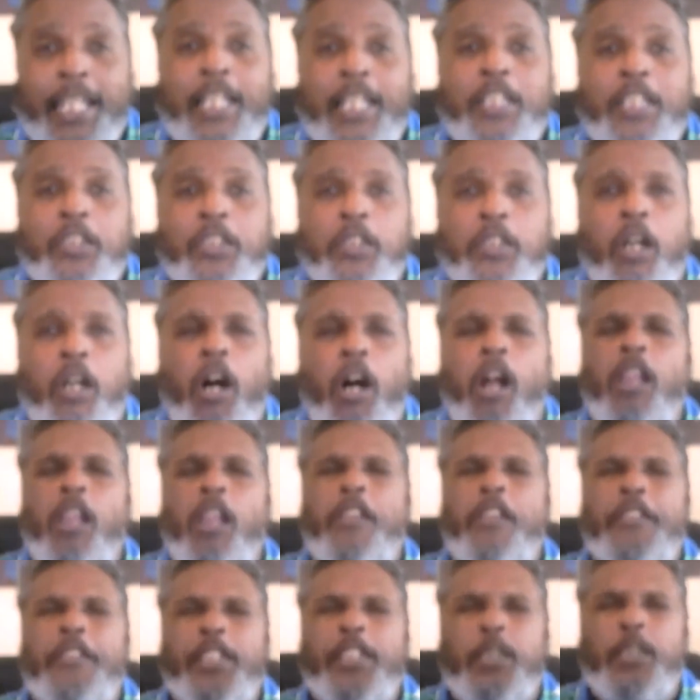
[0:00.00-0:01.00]
So all
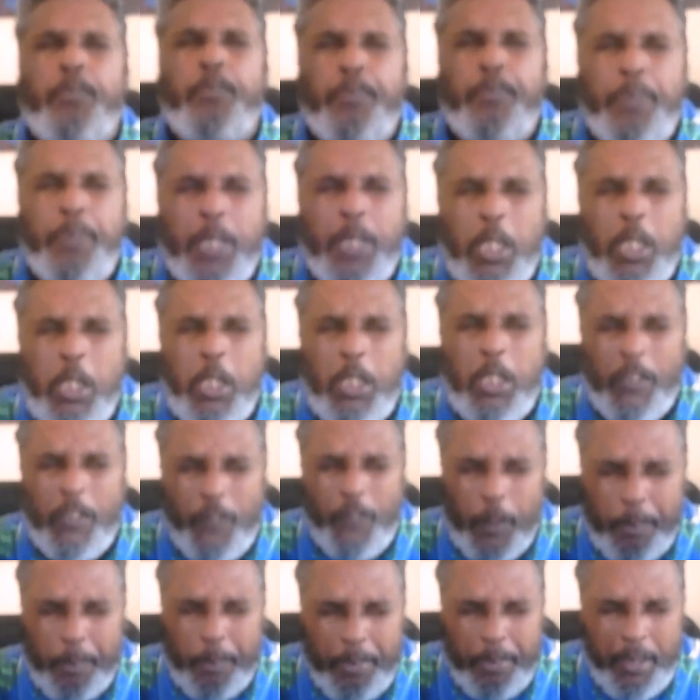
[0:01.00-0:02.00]
these
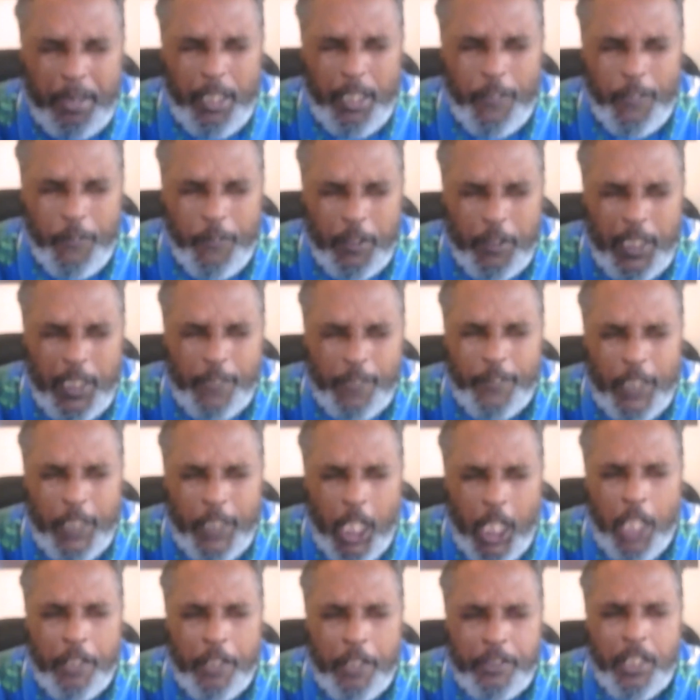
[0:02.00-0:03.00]
beautiful, beautiful different
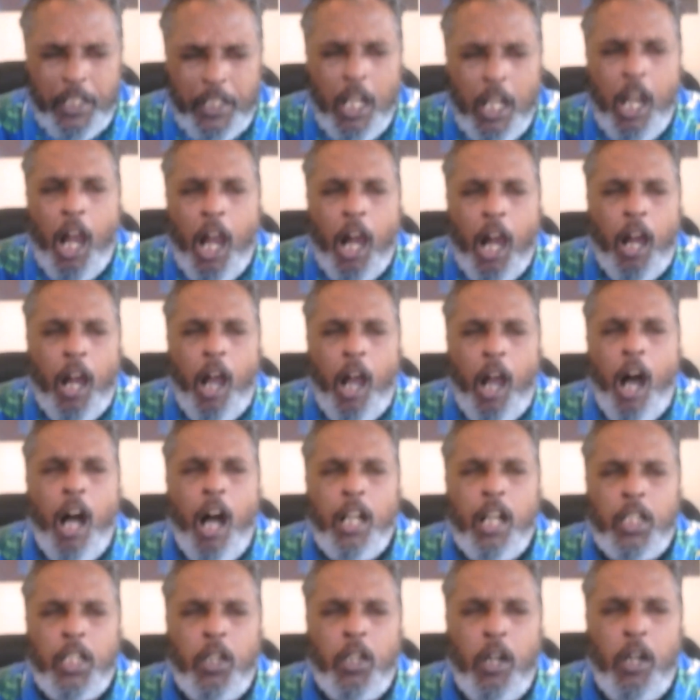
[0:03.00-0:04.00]
colors are
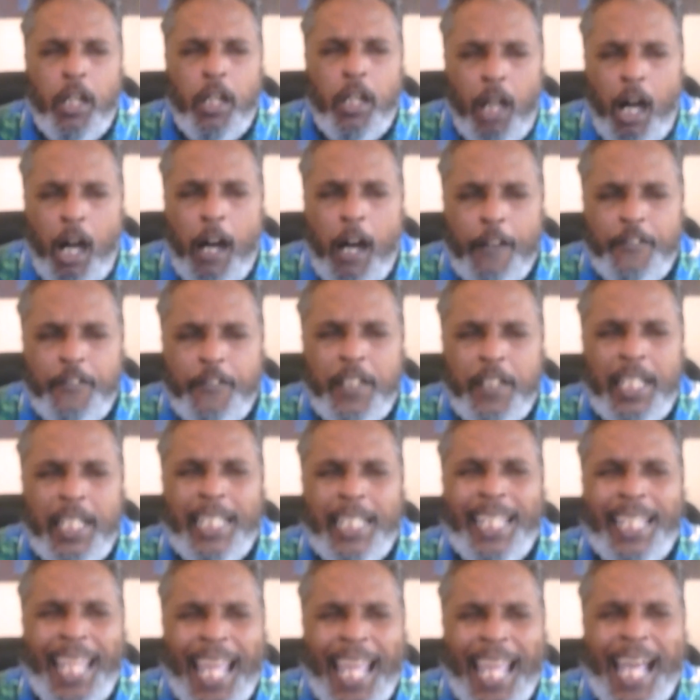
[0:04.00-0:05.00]
all going off
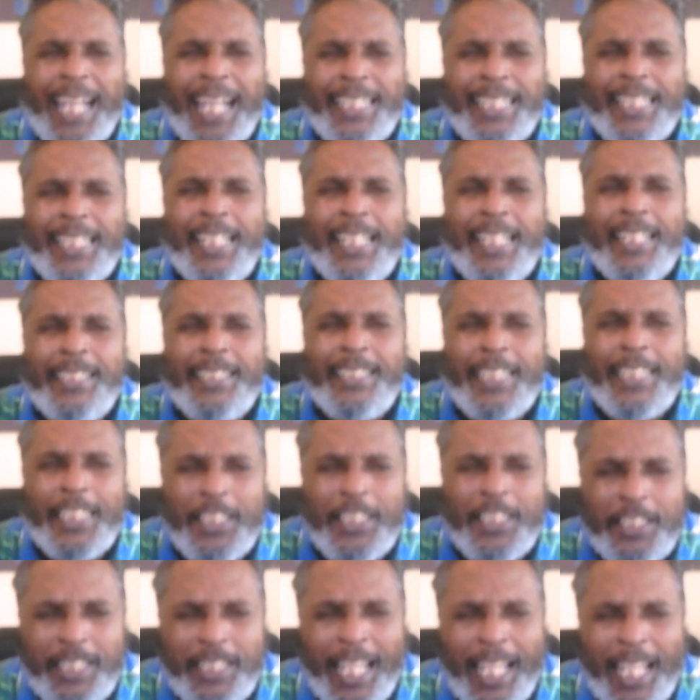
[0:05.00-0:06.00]
at the
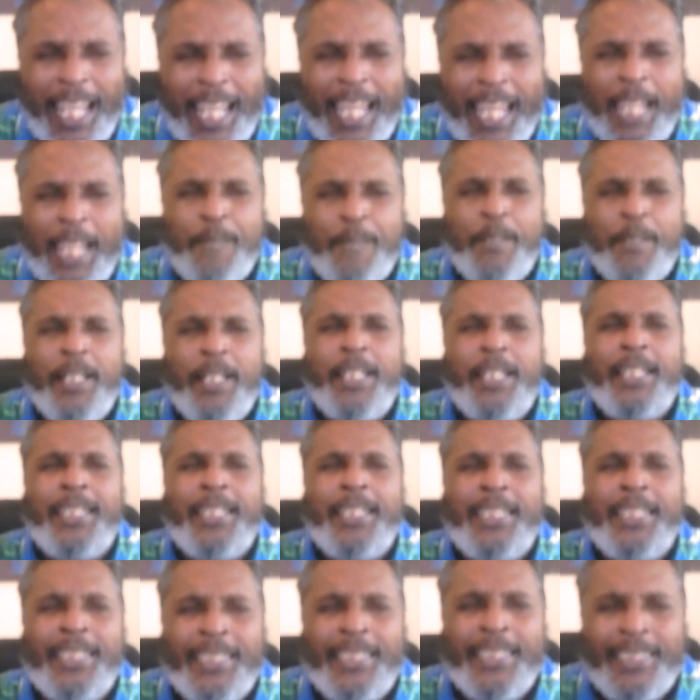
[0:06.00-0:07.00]
same
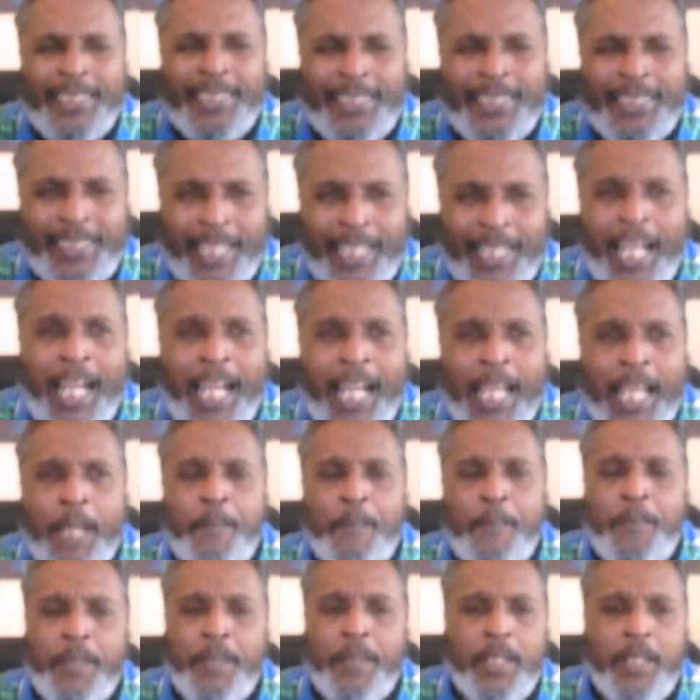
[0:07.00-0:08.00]
time.
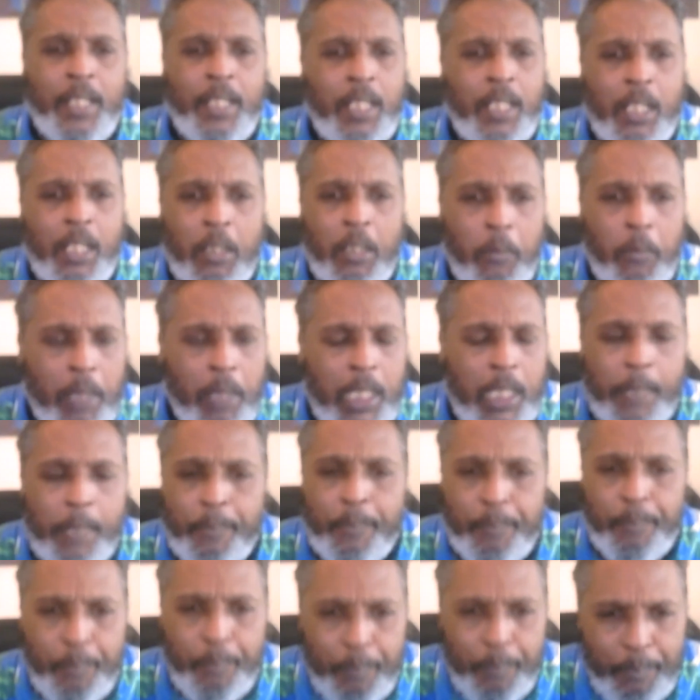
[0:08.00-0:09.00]
What a
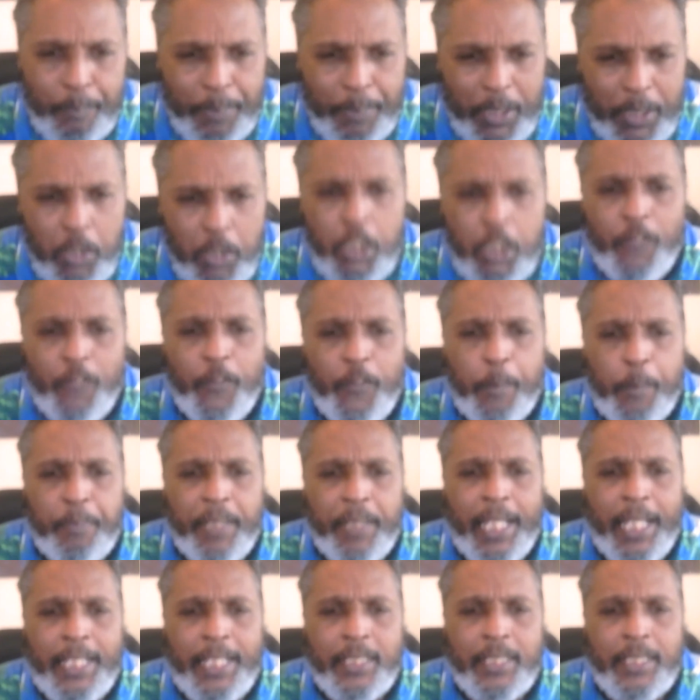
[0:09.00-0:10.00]
beautiful
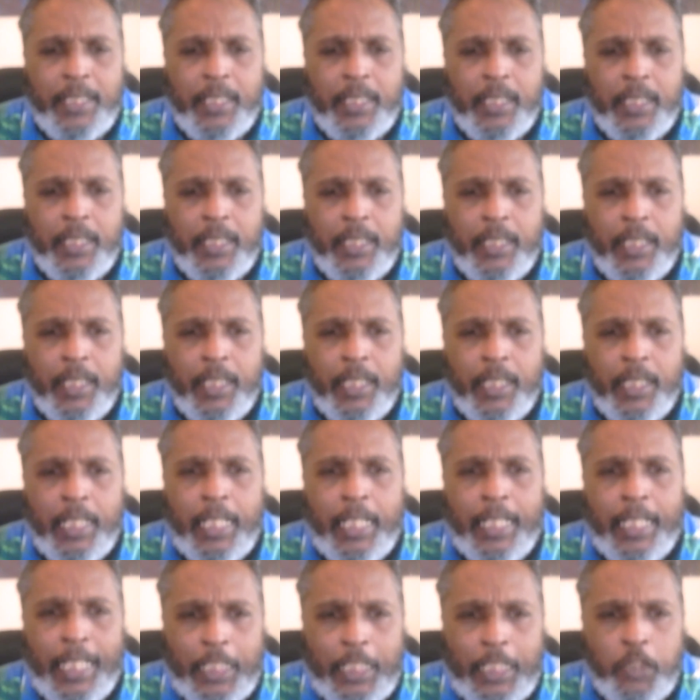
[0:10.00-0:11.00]
place
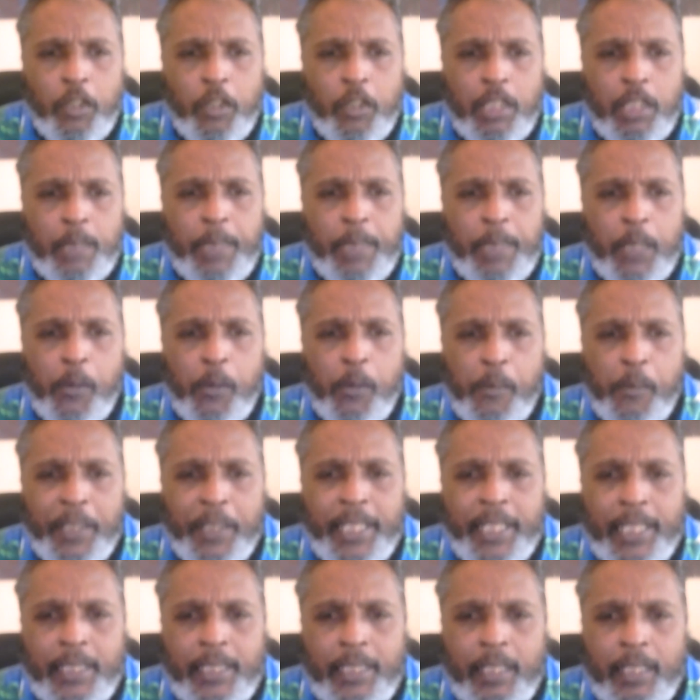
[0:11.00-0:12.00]
it's going to be when we
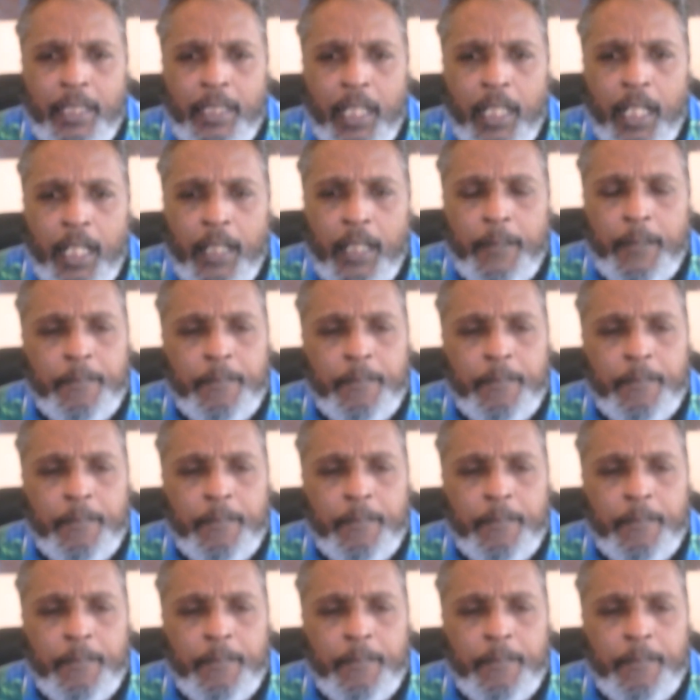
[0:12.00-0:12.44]
get there, y'all.